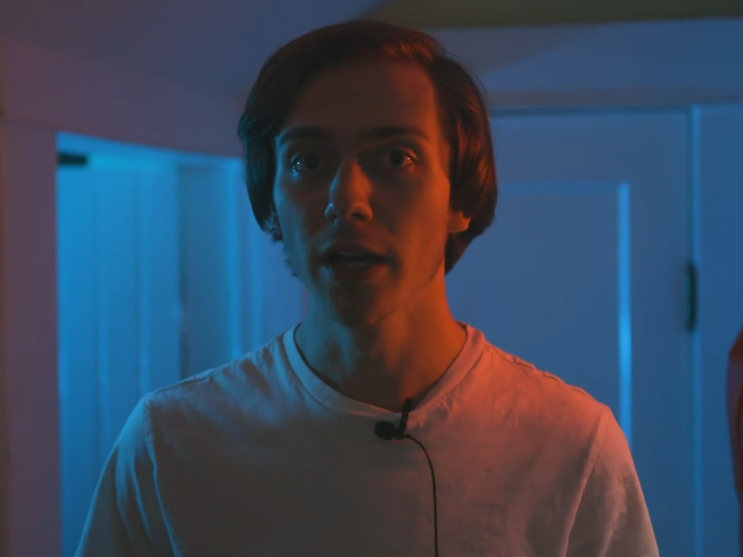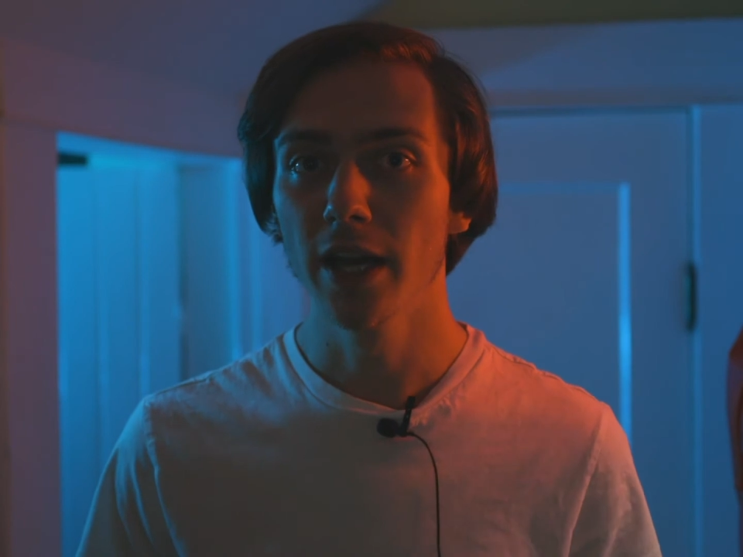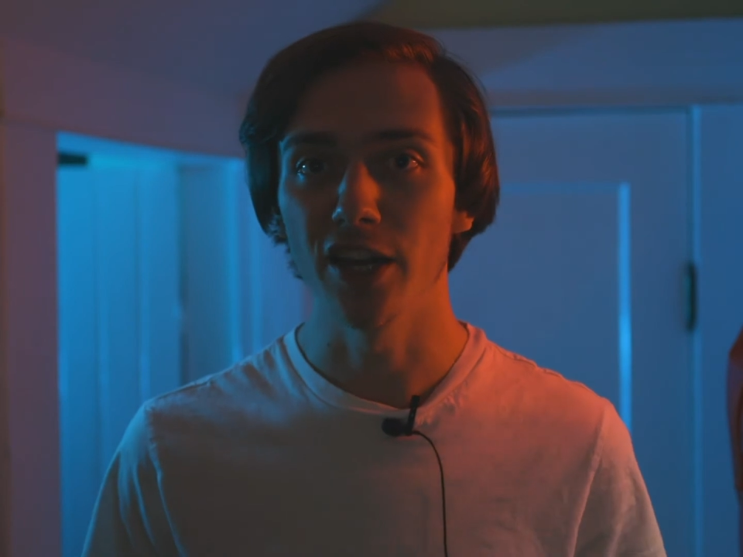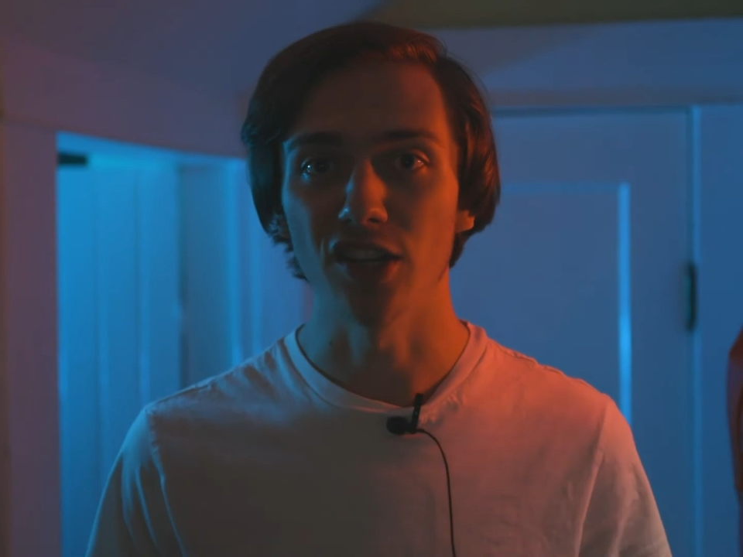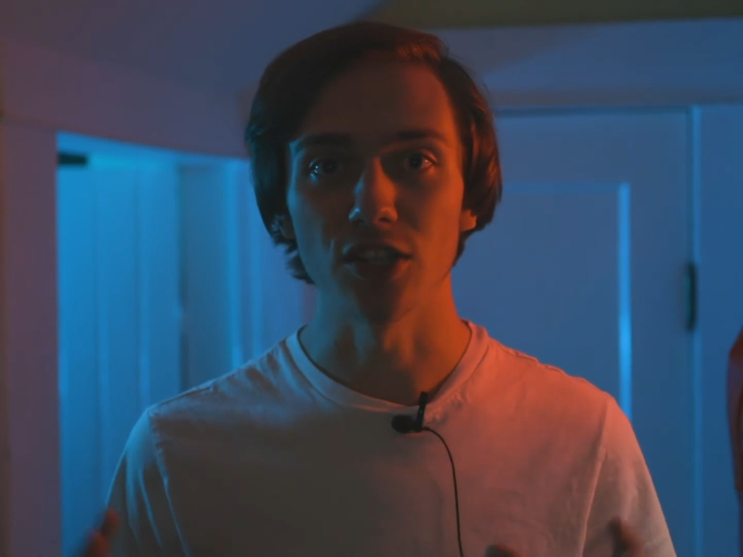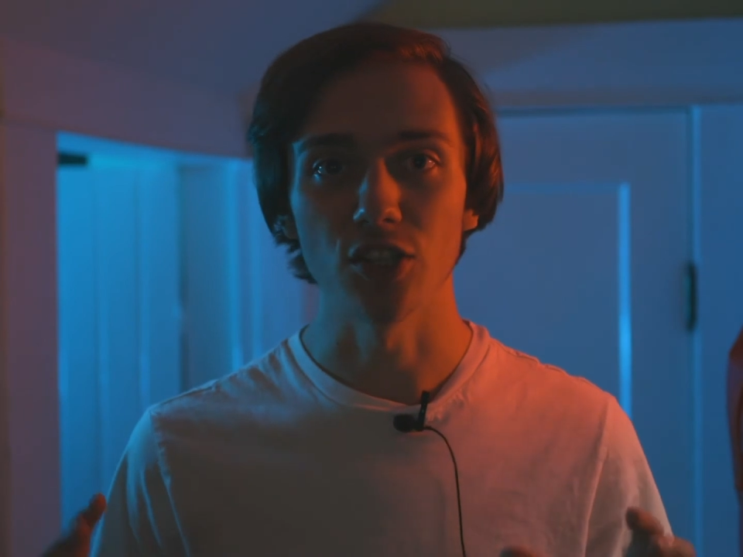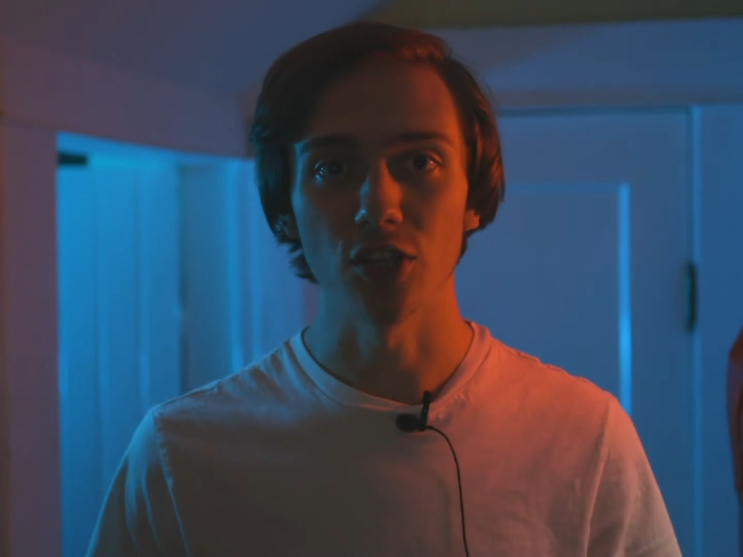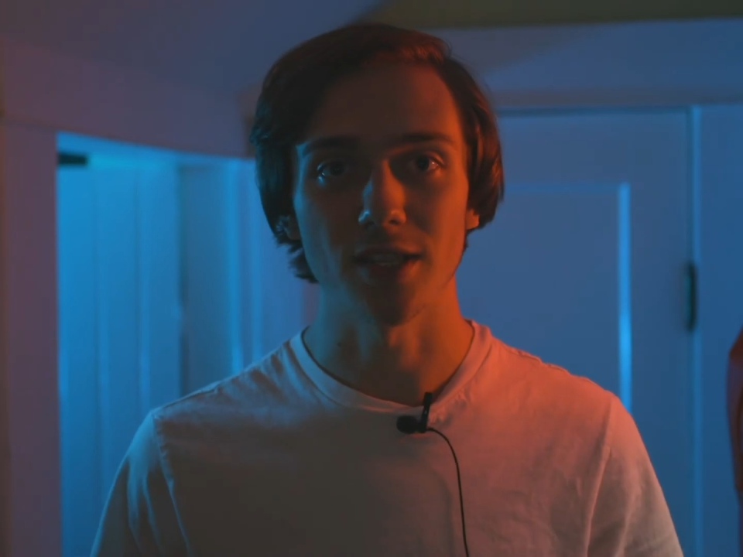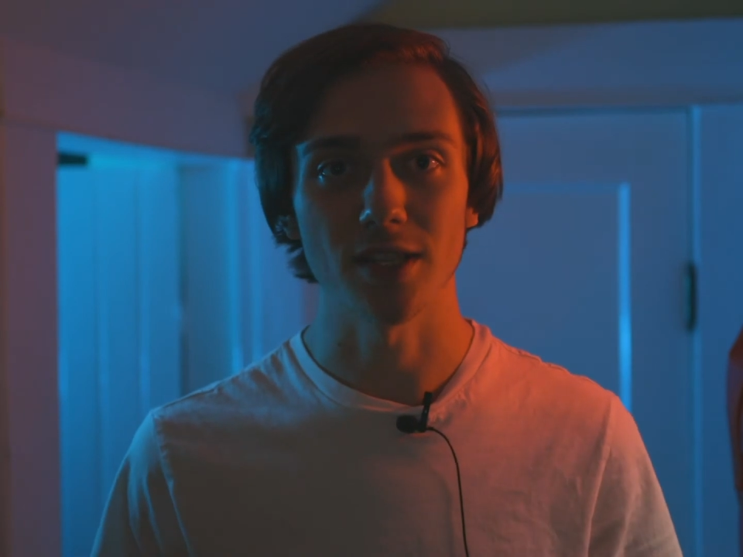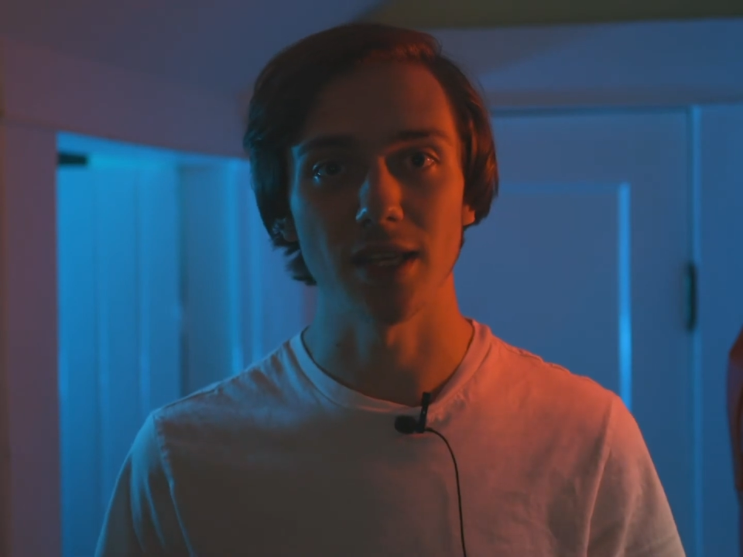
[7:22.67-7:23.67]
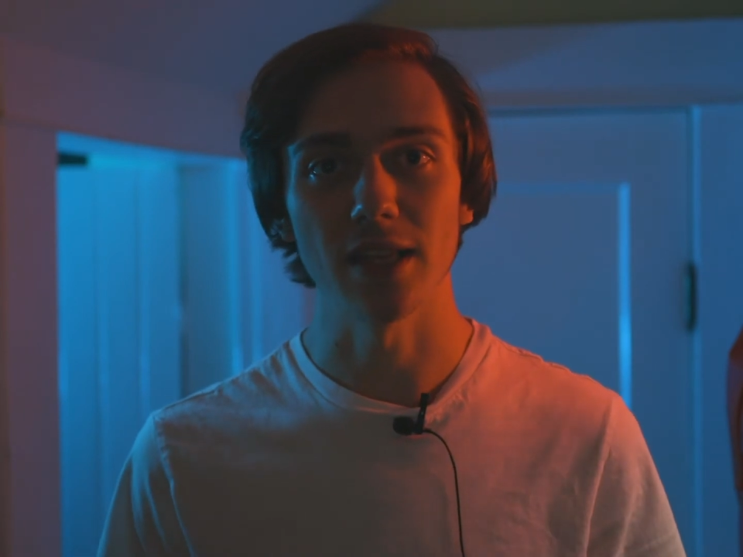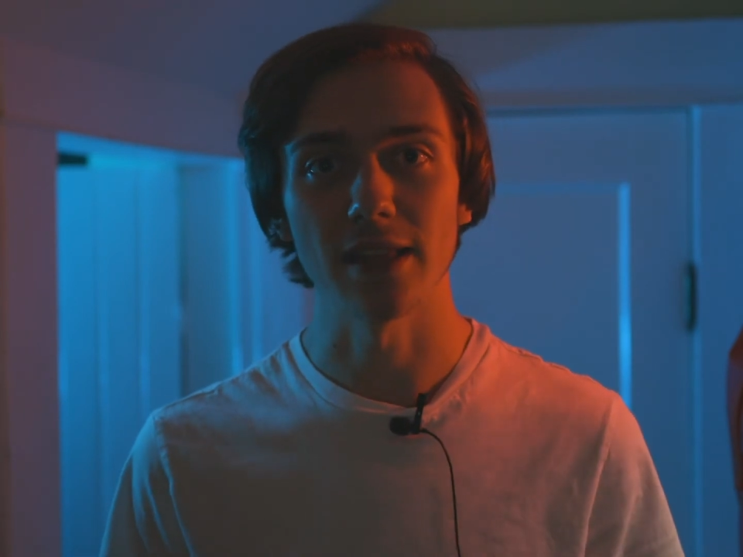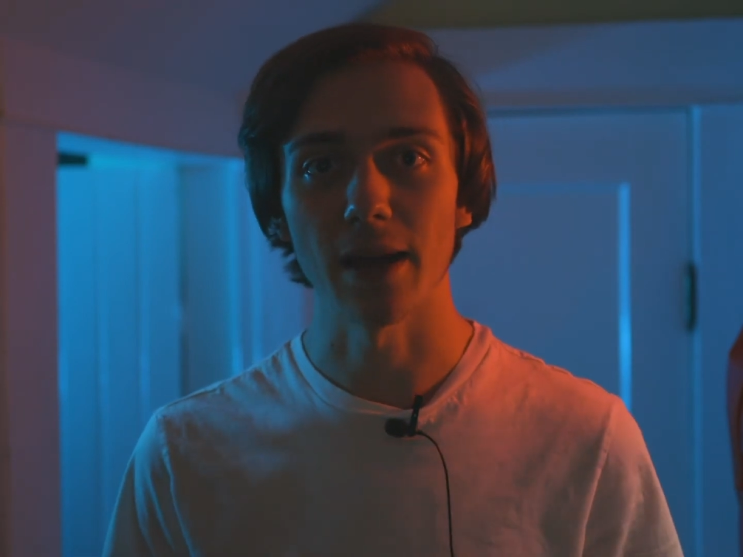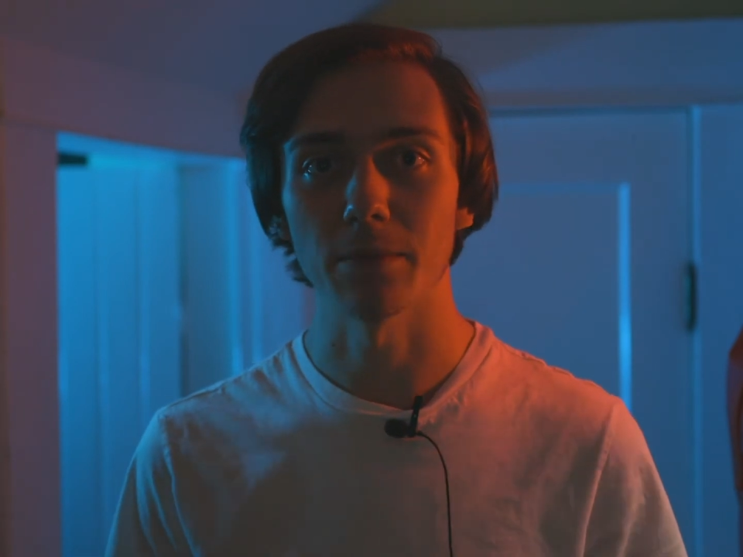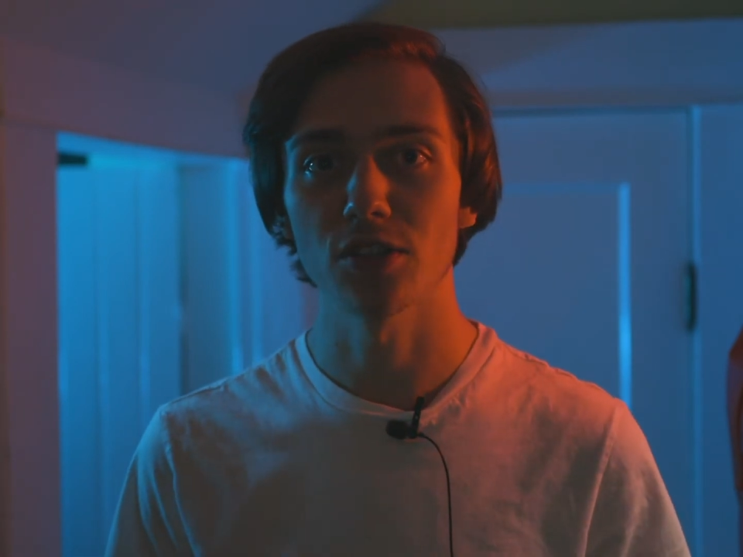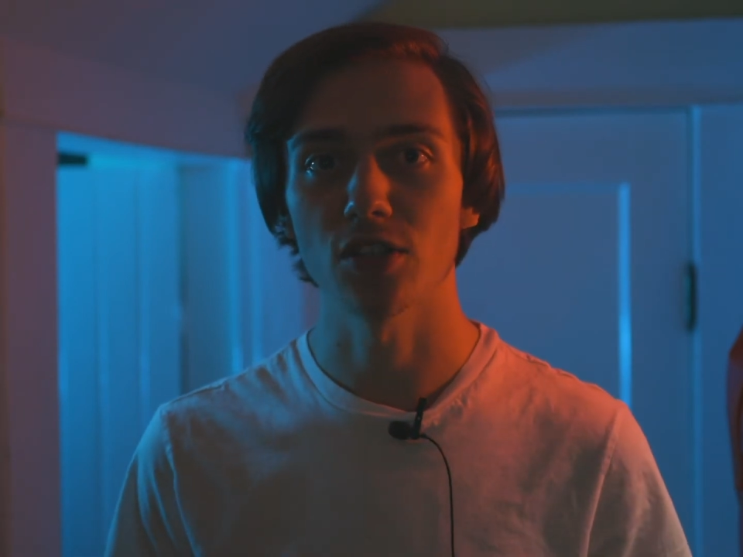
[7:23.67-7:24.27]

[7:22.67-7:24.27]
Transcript: and you can just see them,